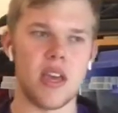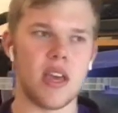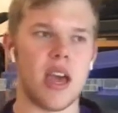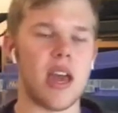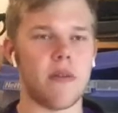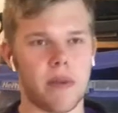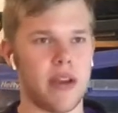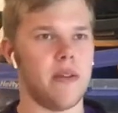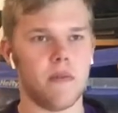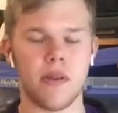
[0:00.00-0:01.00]

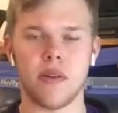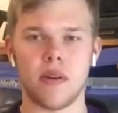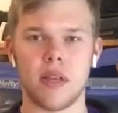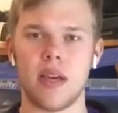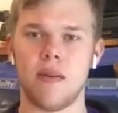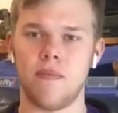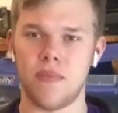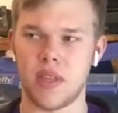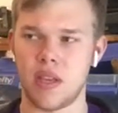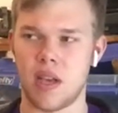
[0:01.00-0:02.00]
Anyway, with all that
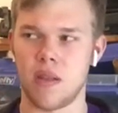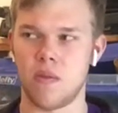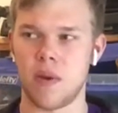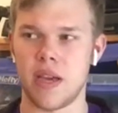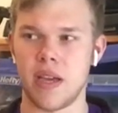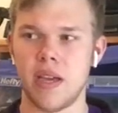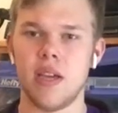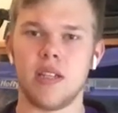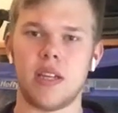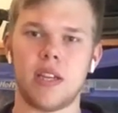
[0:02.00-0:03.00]
out of the way,
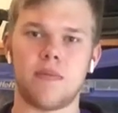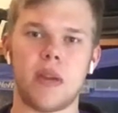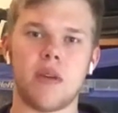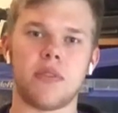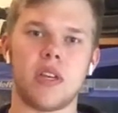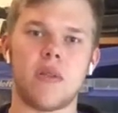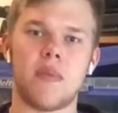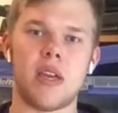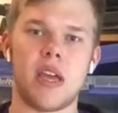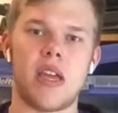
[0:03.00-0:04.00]
today's video is going to
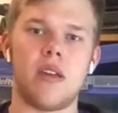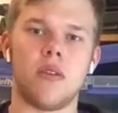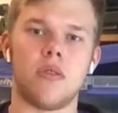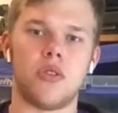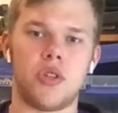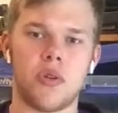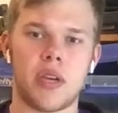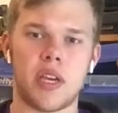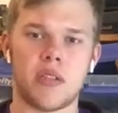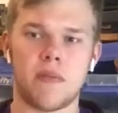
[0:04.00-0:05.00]
be another
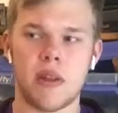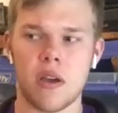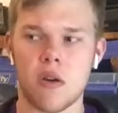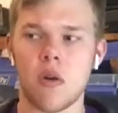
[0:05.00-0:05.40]
showcase video.